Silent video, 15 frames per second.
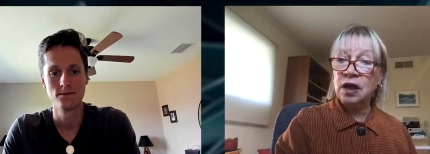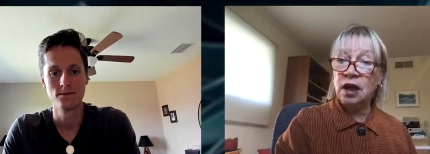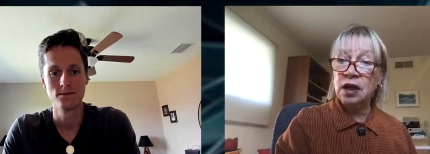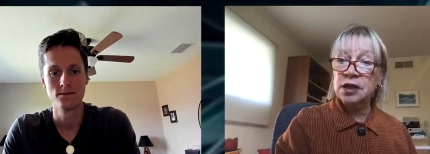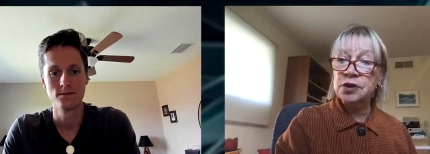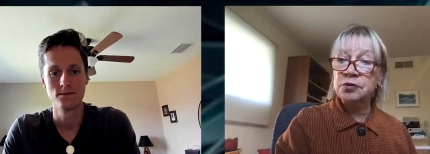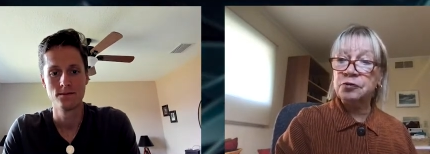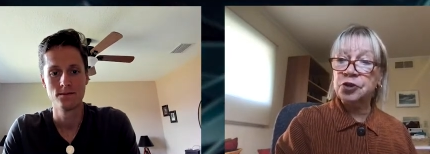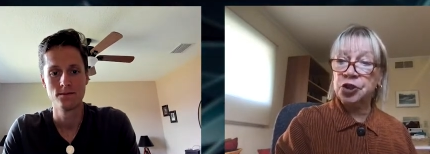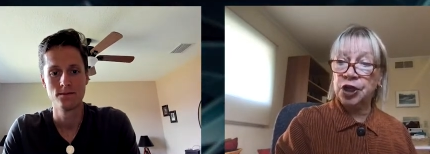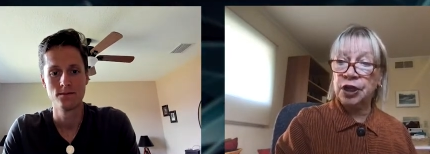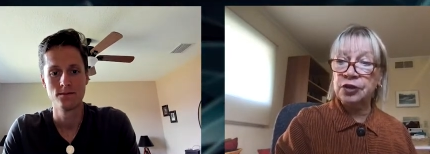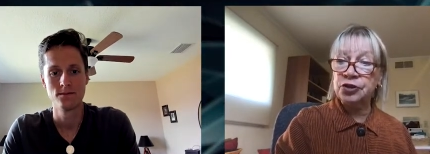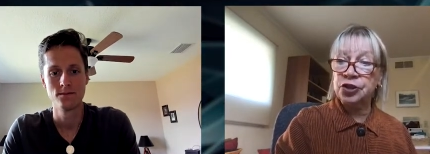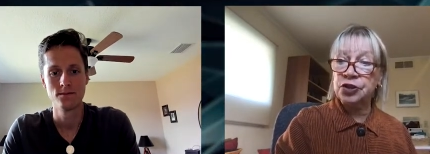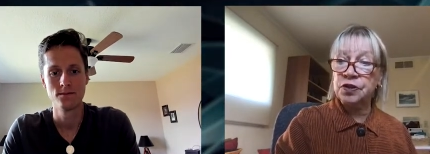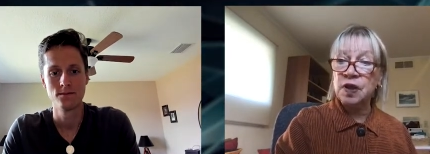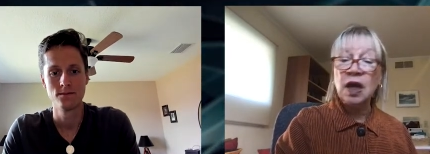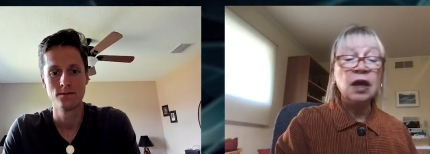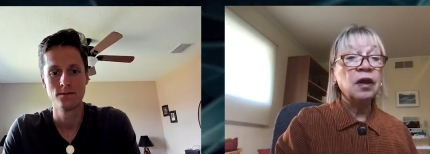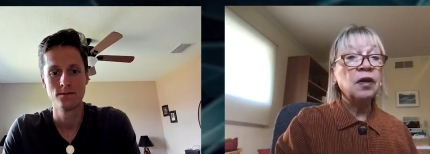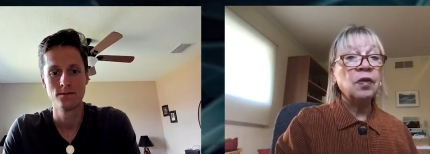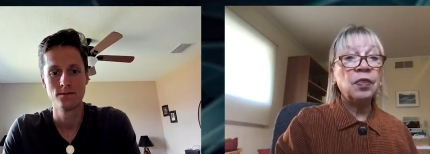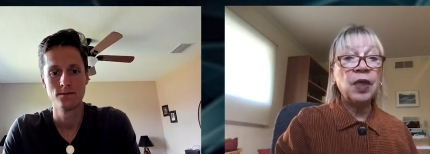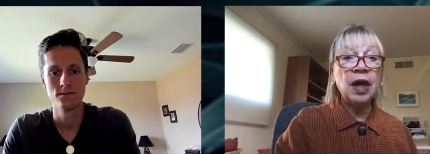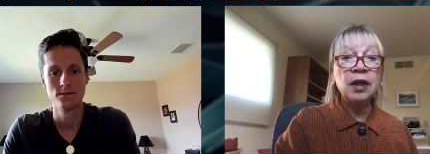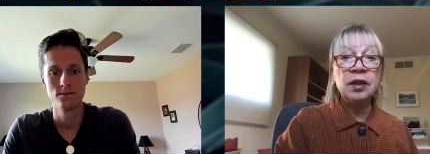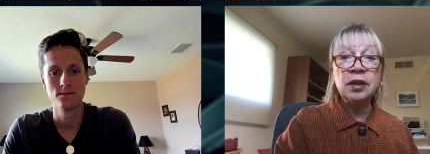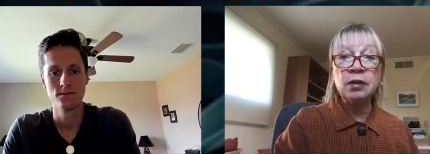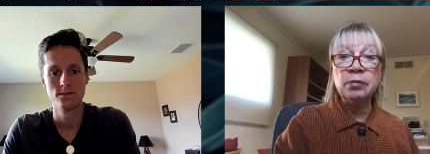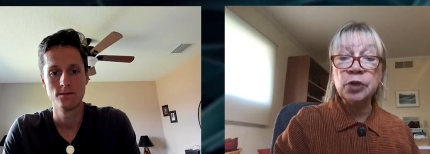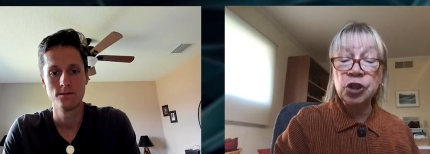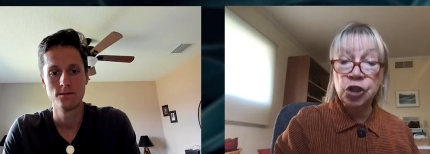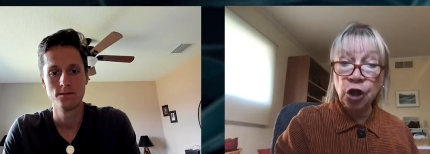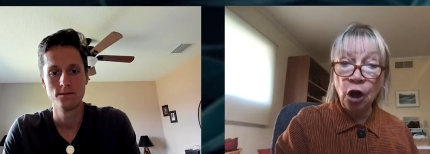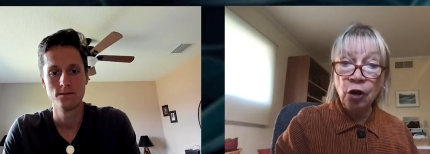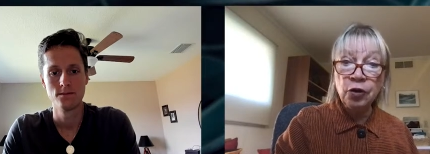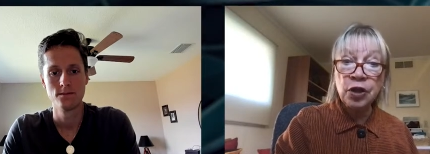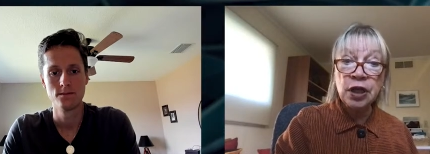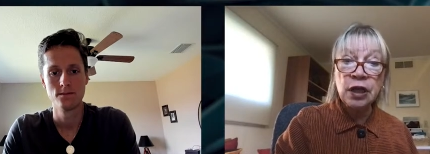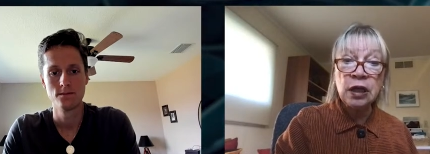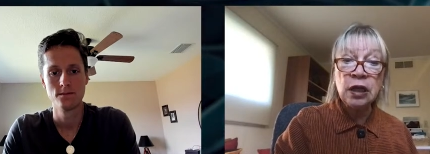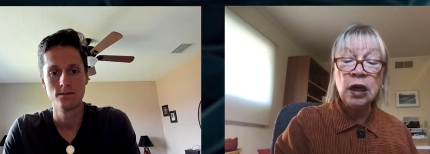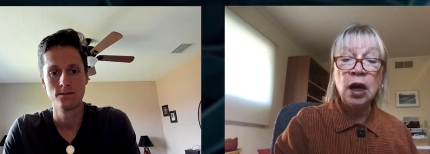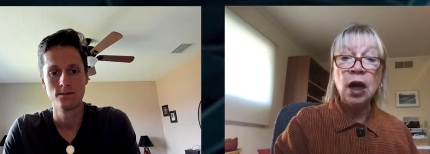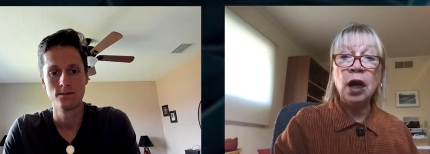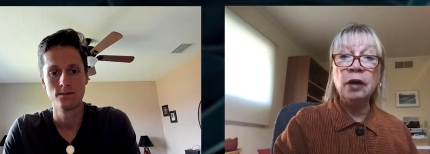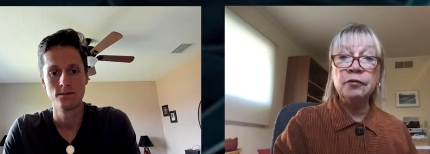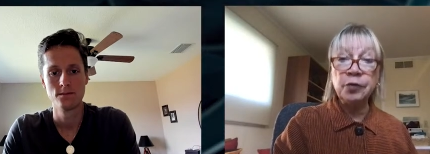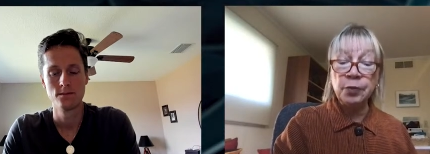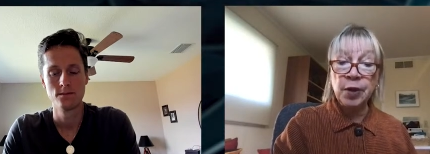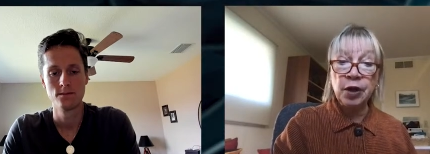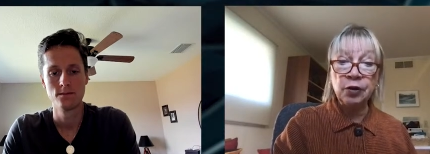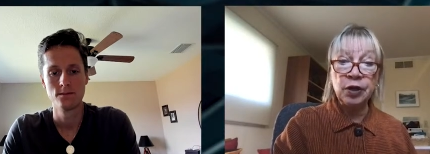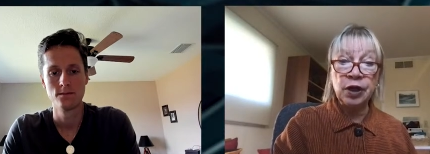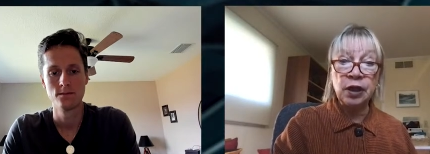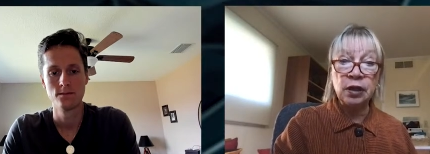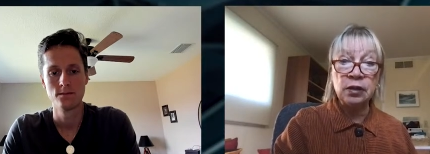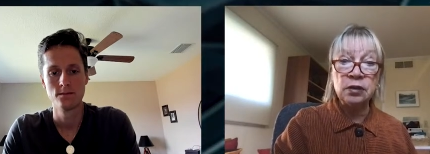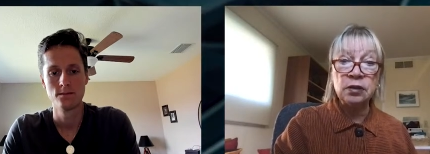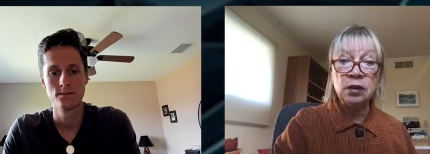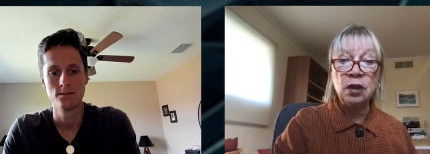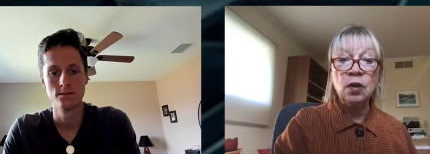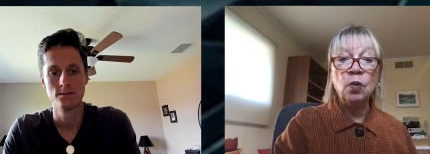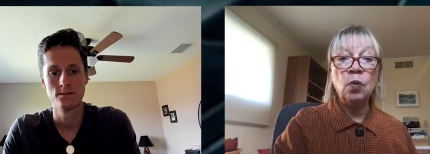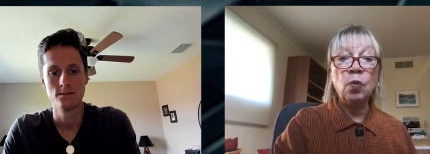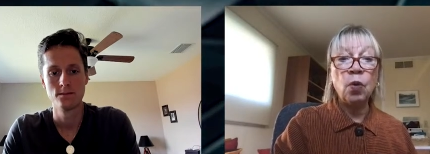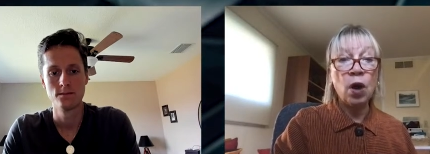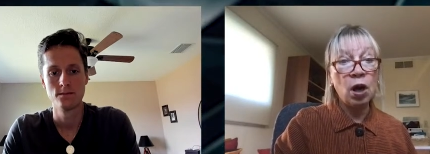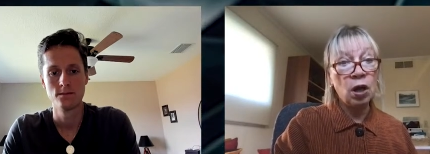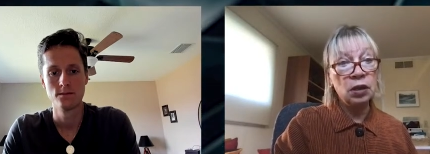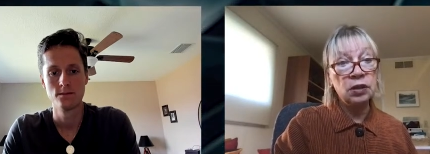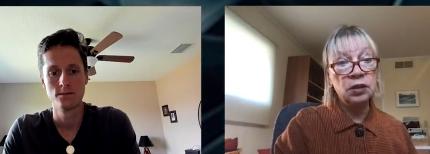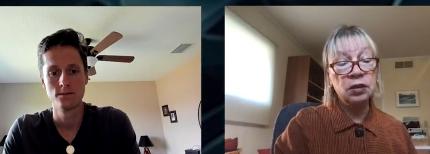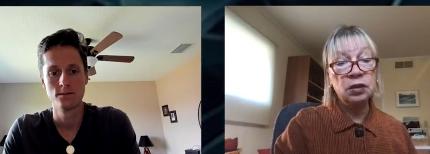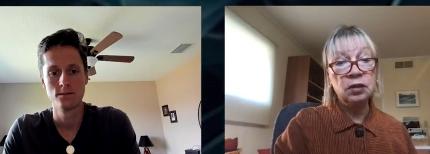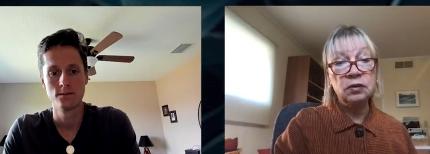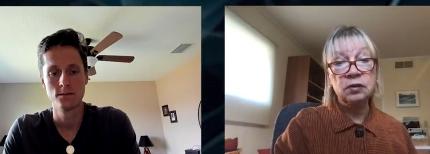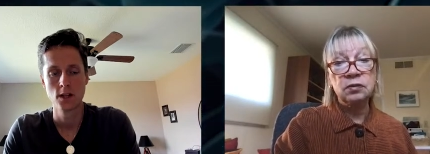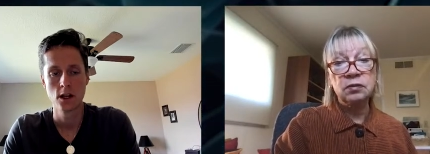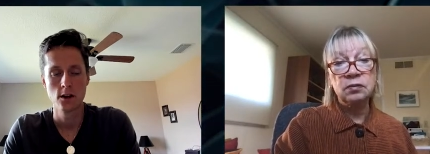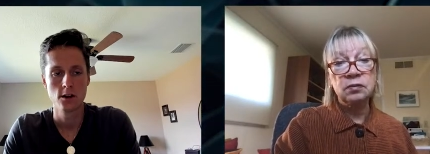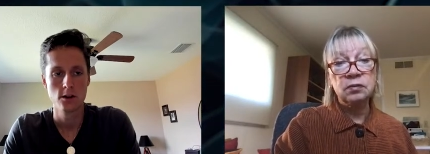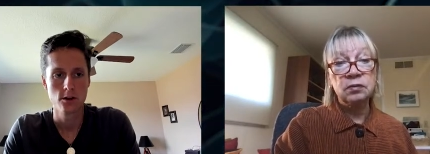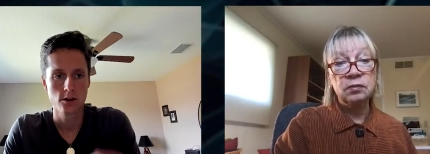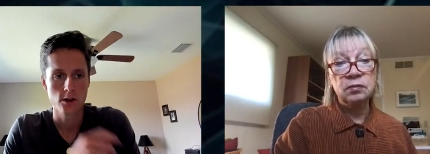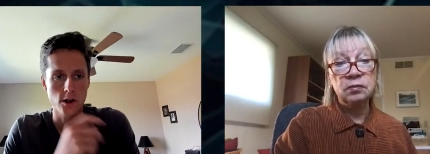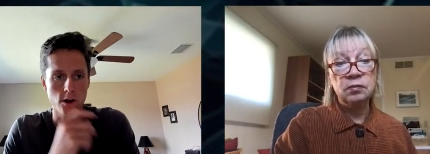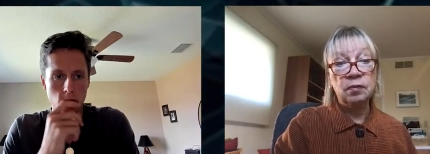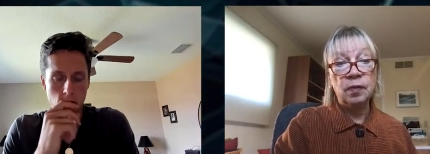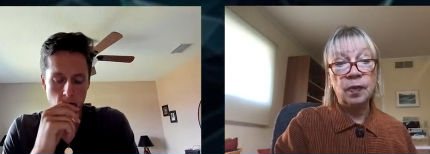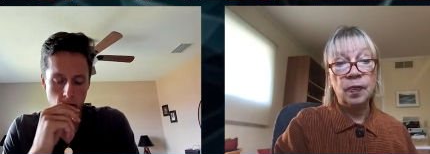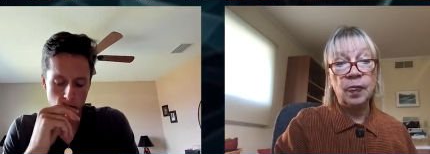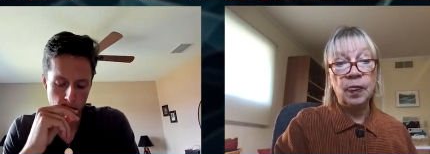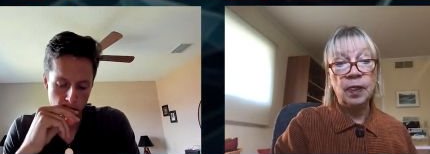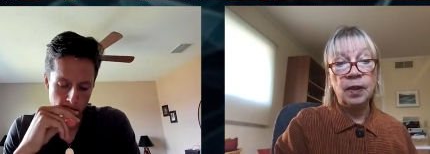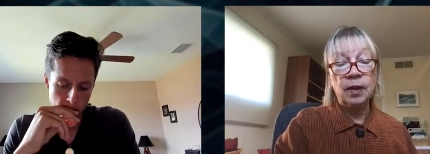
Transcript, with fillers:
Speaker 1: the kind of changes that the majority of Americans want.
Speaker 2: So,